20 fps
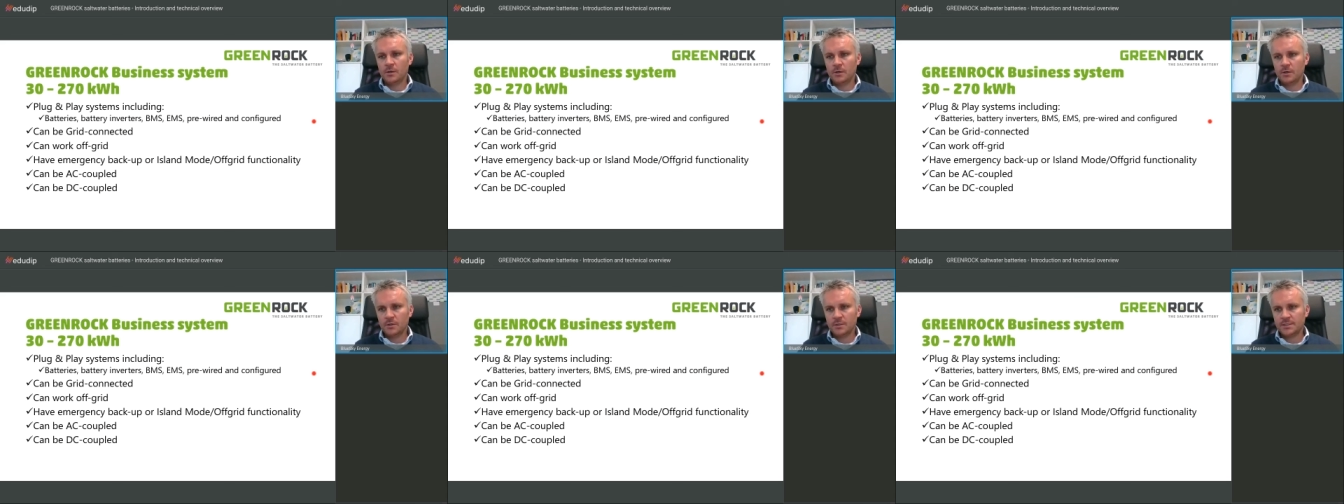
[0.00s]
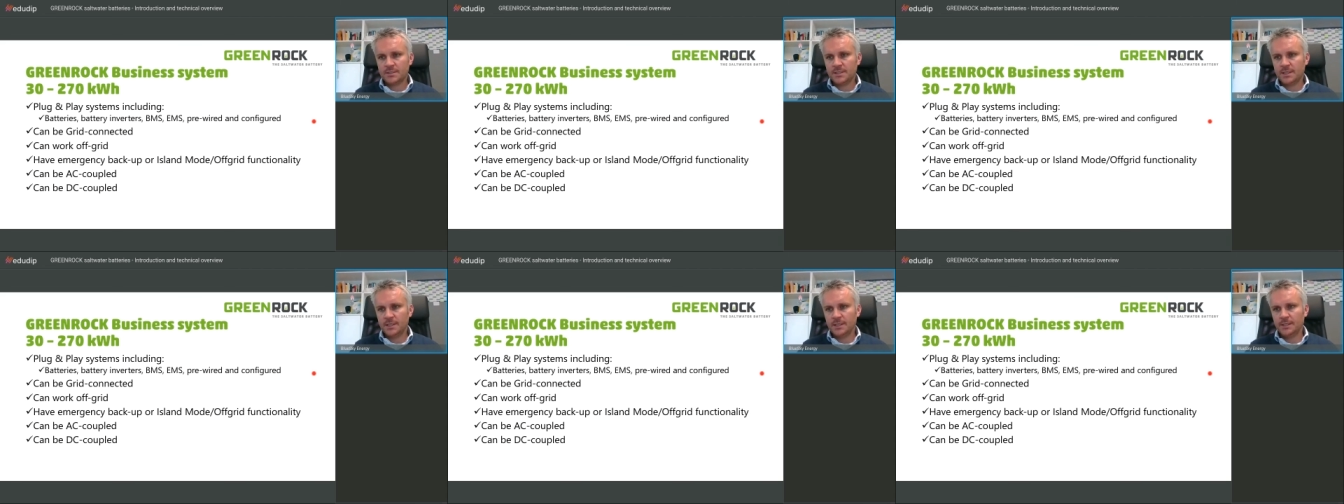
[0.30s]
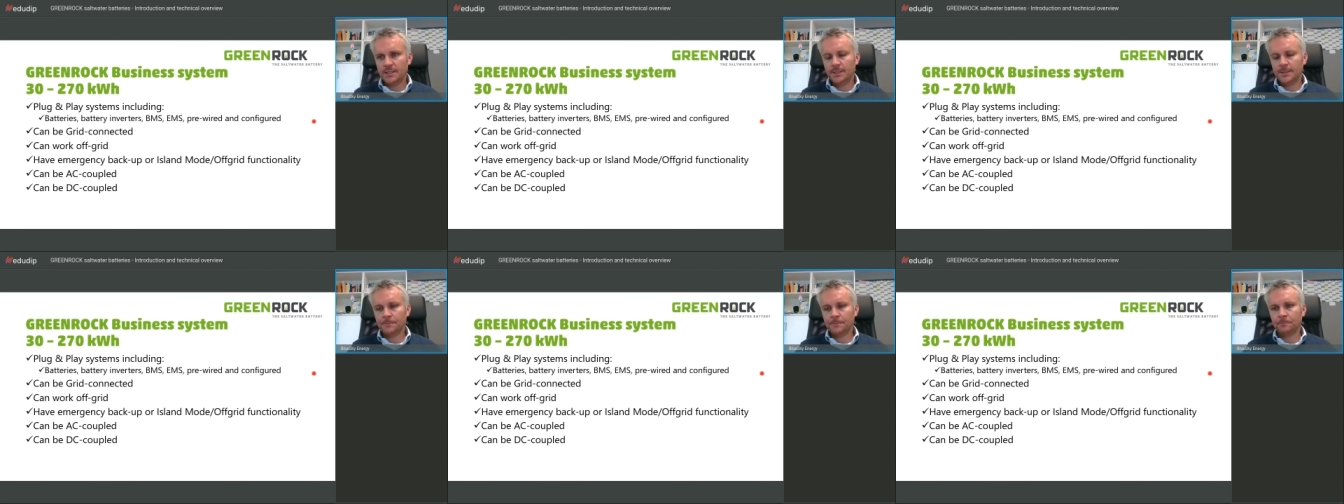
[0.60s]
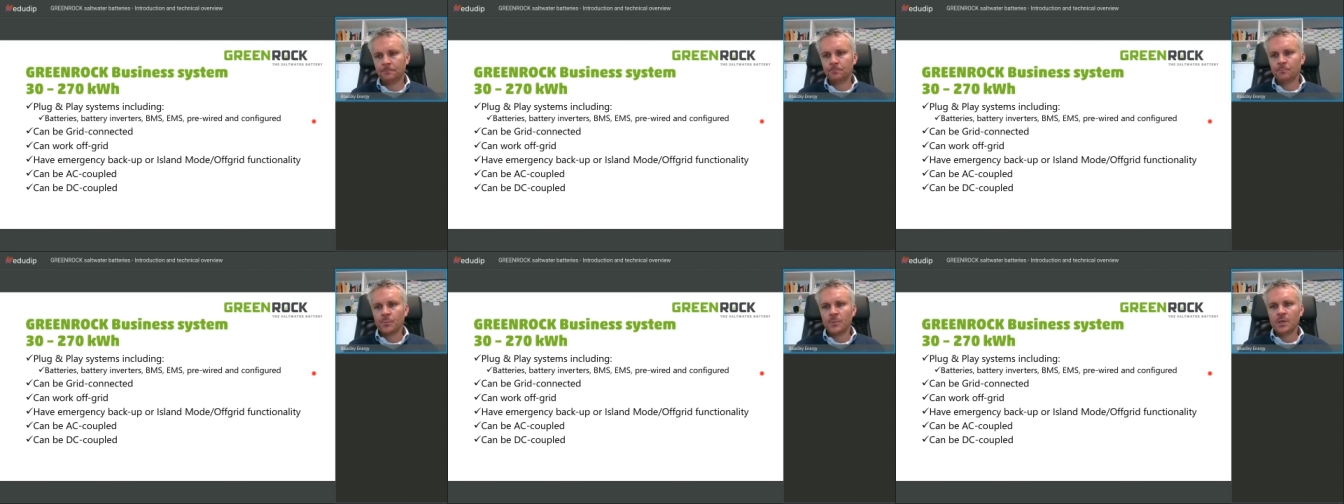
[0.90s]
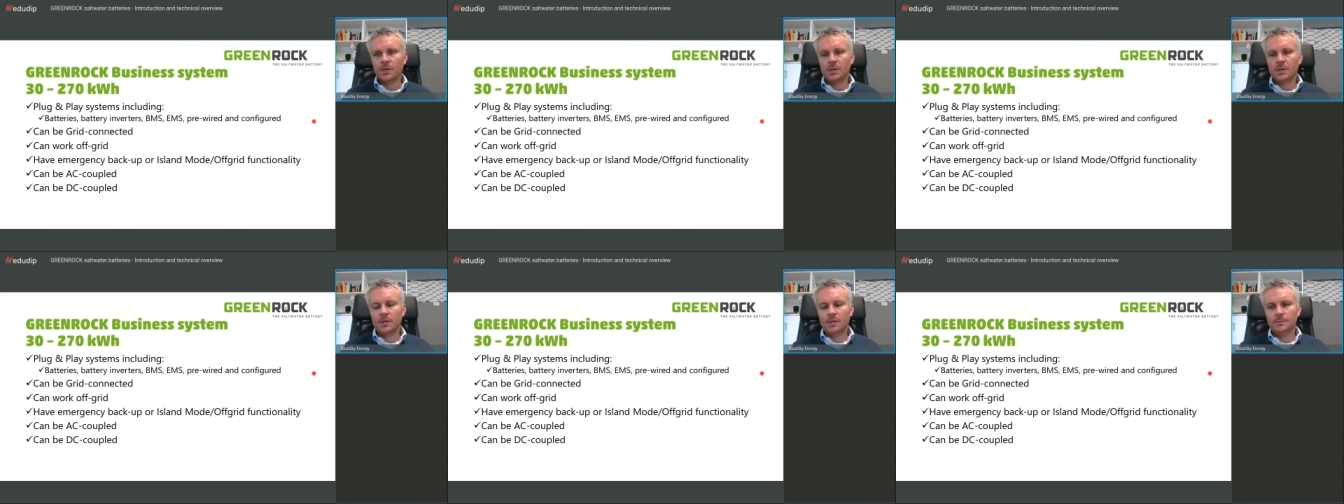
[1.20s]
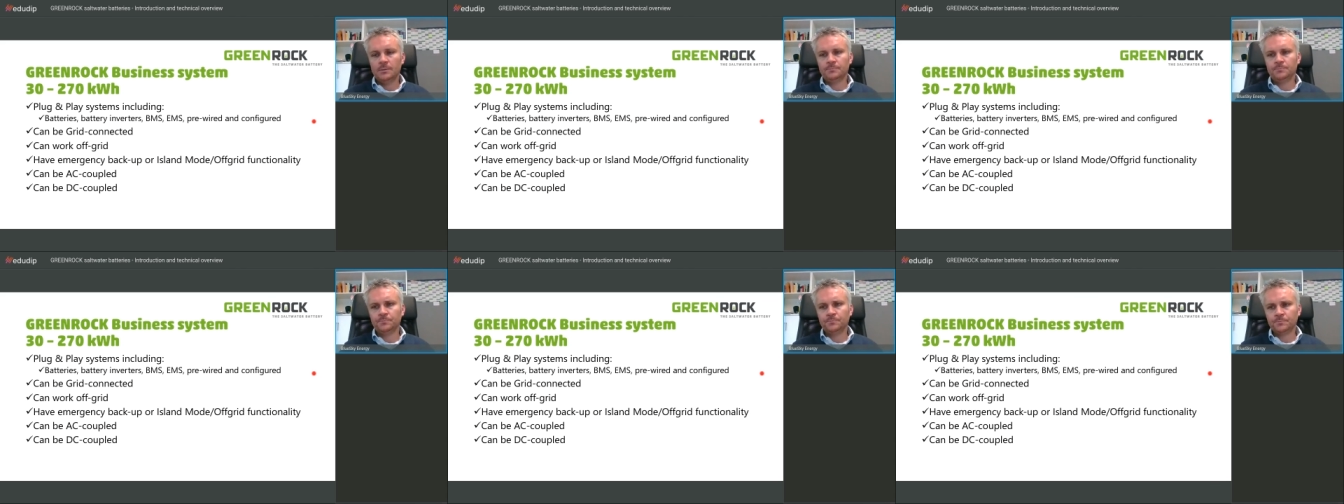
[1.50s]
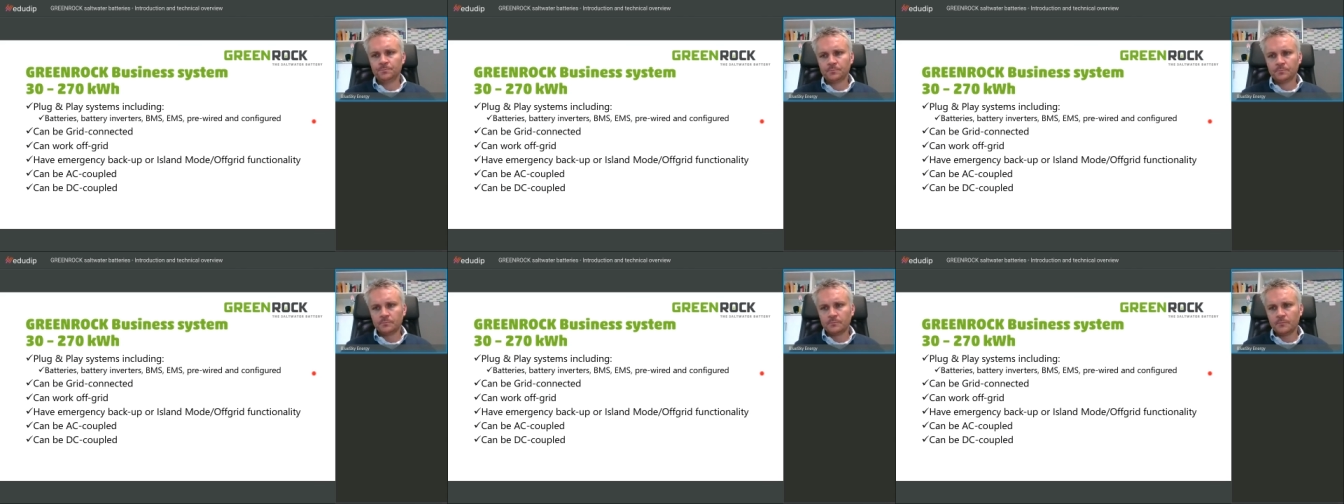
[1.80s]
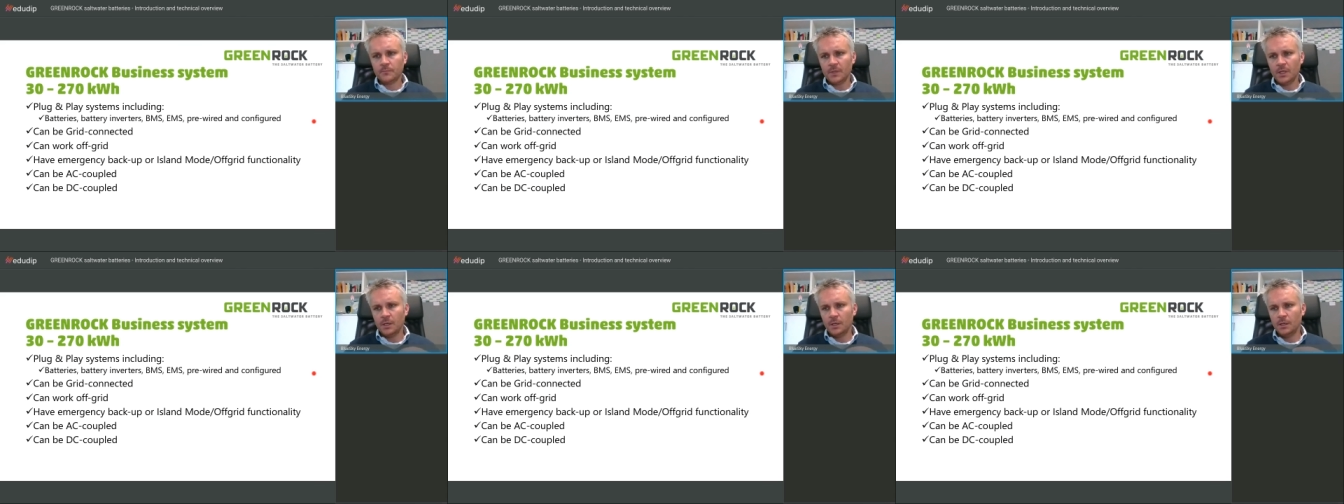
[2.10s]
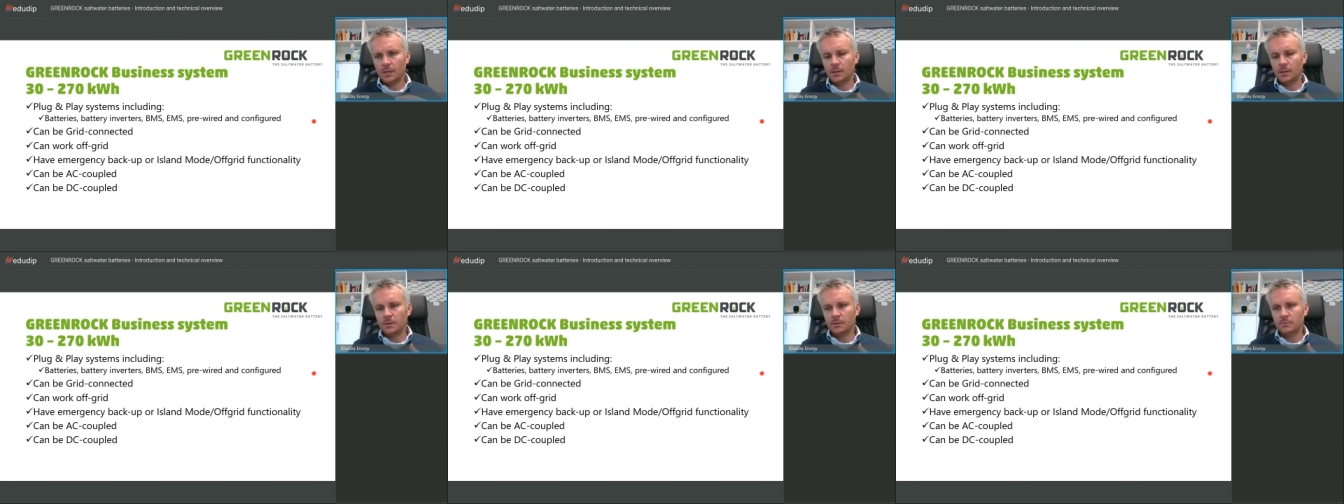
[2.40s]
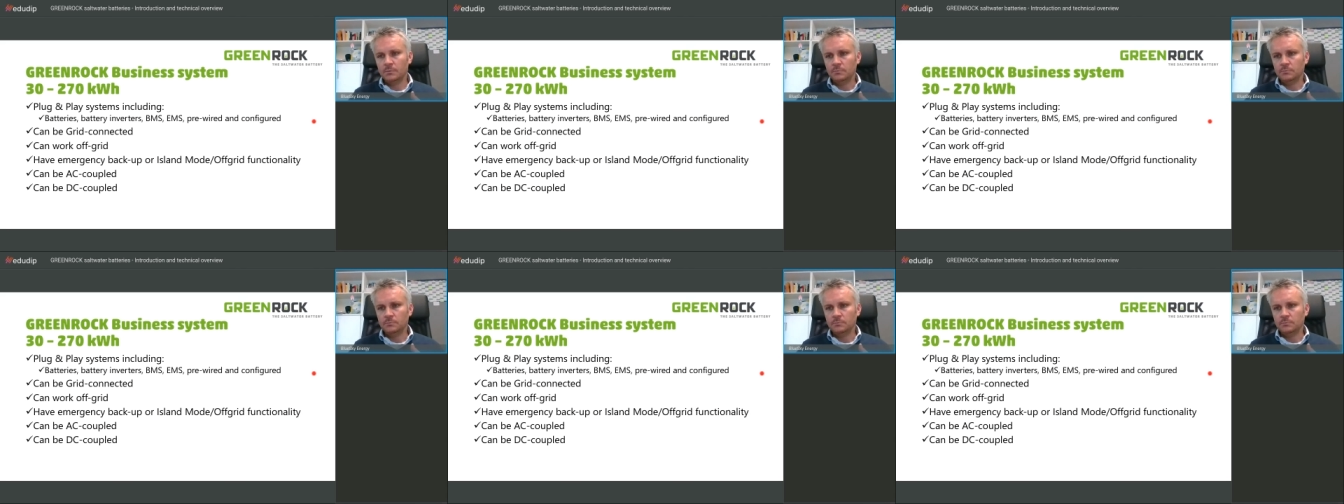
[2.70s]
to direct customers.